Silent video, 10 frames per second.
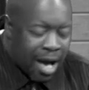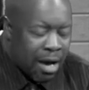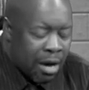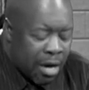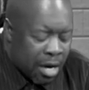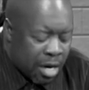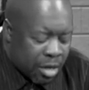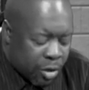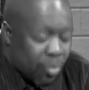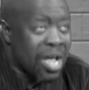uh,
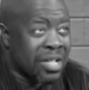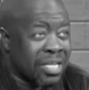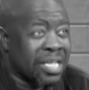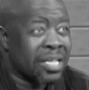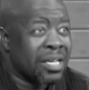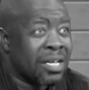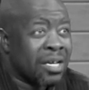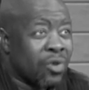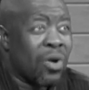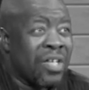greatly,
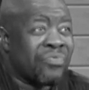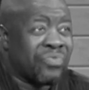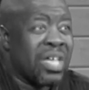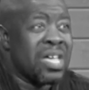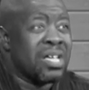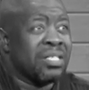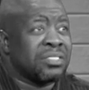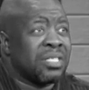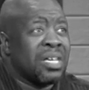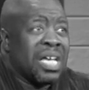great
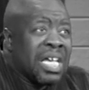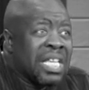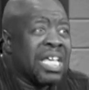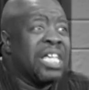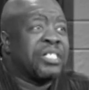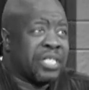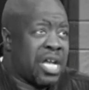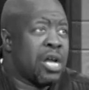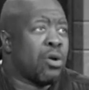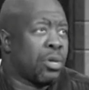things in each
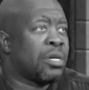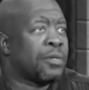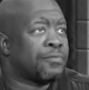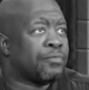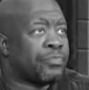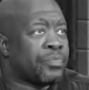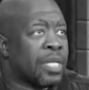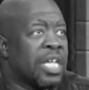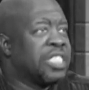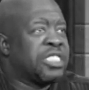area.
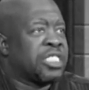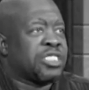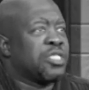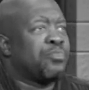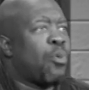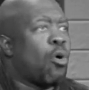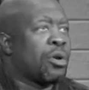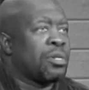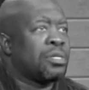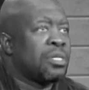It's just as
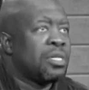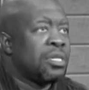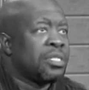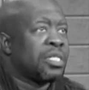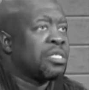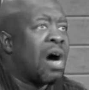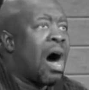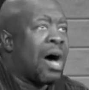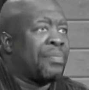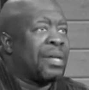important to
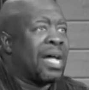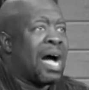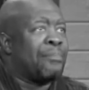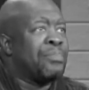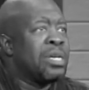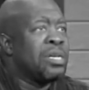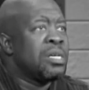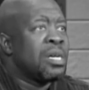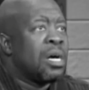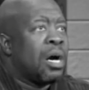God that I
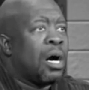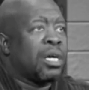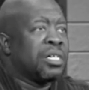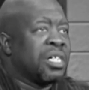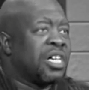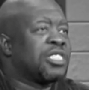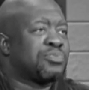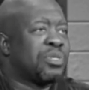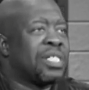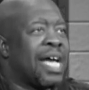be a good
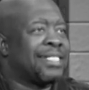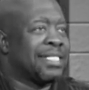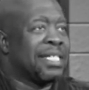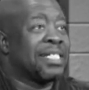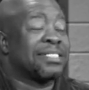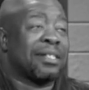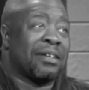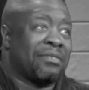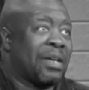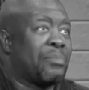husband as it is
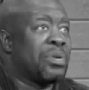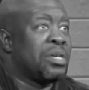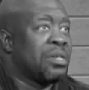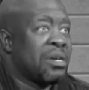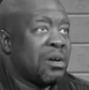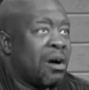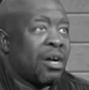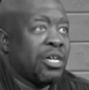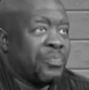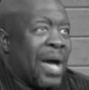that I be a
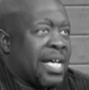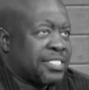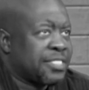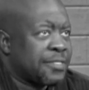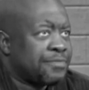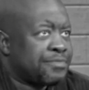good pastor.